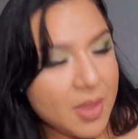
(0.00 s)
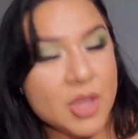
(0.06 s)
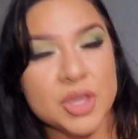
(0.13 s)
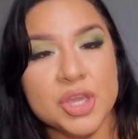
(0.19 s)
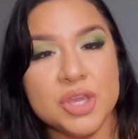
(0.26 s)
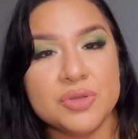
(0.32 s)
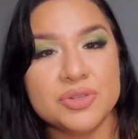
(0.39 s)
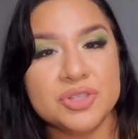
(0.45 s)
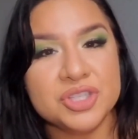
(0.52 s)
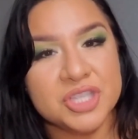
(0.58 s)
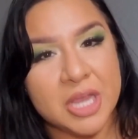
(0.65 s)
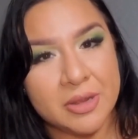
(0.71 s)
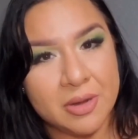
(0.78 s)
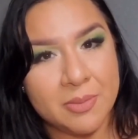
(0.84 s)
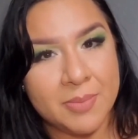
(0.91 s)
Huge
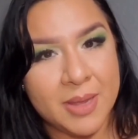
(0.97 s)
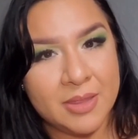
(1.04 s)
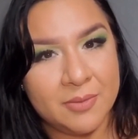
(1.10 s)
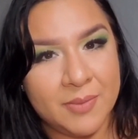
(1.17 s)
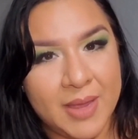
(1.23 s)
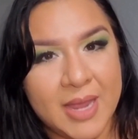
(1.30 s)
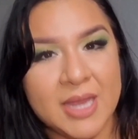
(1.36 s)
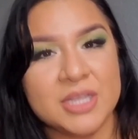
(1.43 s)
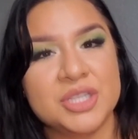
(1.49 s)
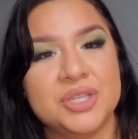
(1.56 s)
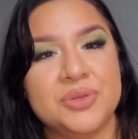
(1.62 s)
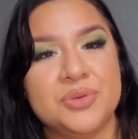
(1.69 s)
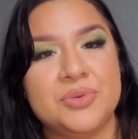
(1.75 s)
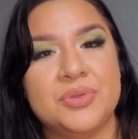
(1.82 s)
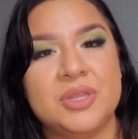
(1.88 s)
shout out, by the way,
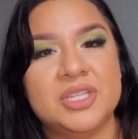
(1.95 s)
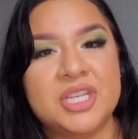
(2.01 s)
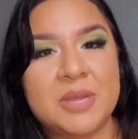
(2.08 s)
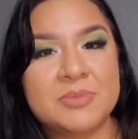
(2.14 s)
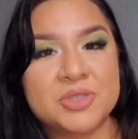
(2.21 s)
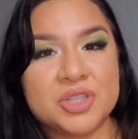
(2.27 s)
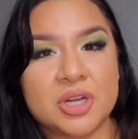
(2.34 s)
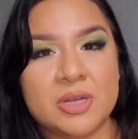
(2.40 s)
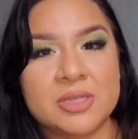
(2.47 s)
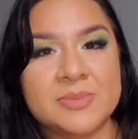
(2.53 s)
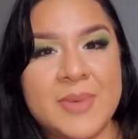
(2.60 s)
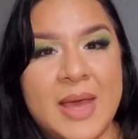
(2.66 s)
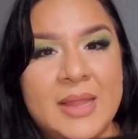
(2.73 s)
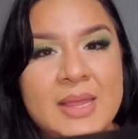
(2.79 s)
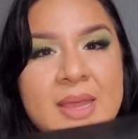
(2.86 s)
to the James Charles
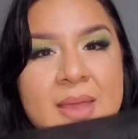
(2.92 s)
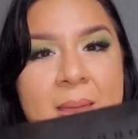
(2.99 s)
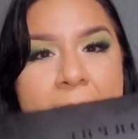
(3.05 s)
palette,